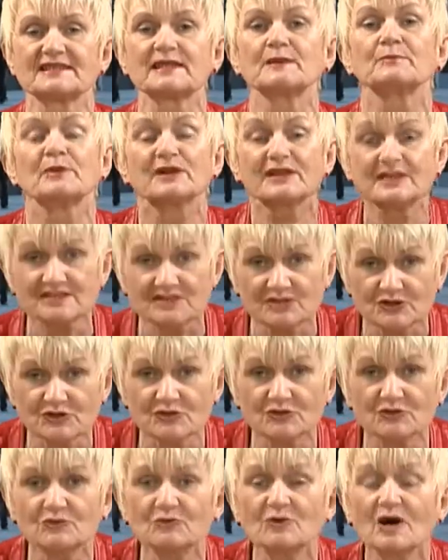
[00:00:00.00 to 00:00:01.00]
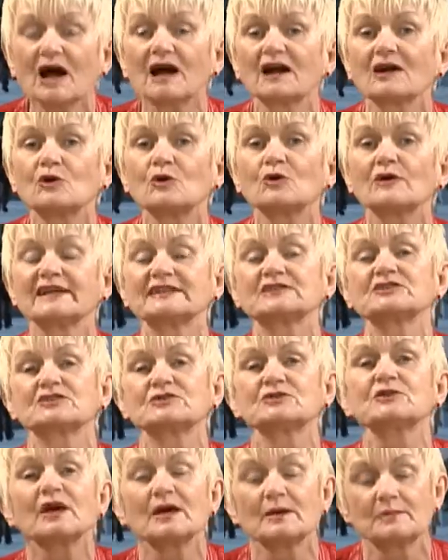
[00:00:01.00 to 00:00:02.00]
because you are going to
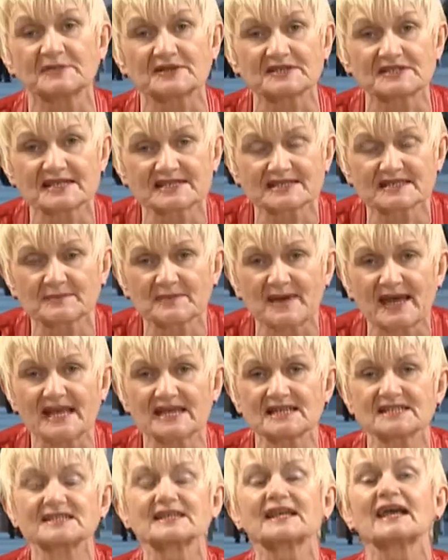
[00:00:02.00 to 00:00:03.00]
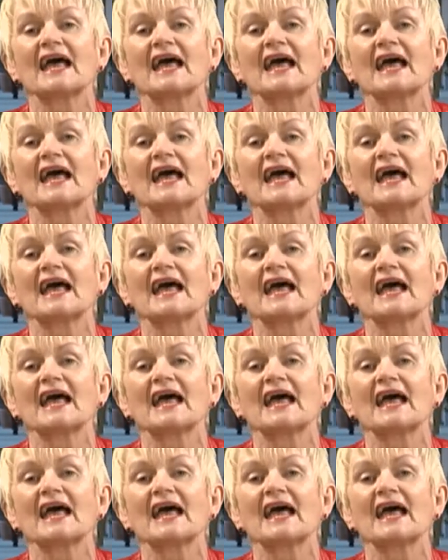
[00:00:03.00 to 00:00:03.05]
participate